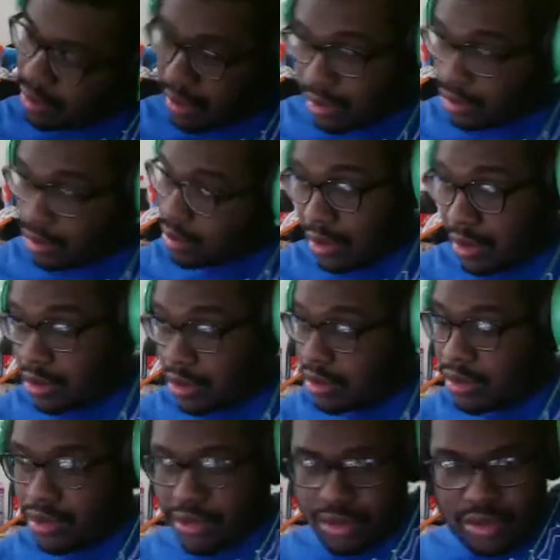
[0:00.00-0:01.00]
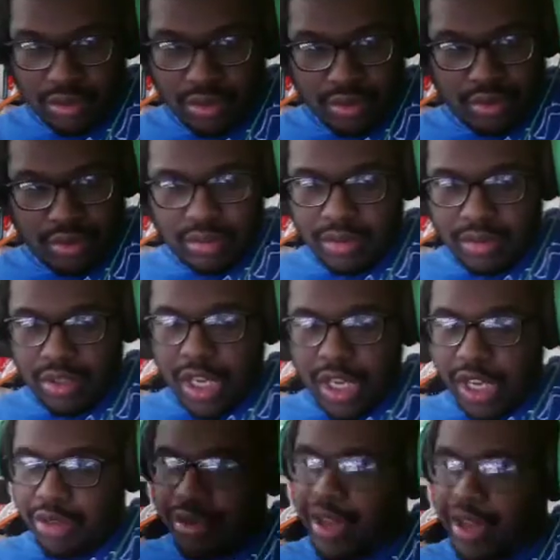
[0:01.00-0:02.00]
I feel like it could be played in
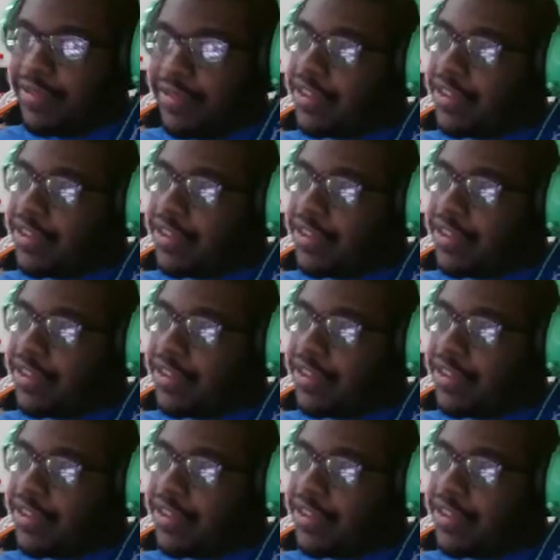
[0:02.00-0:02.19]
that way.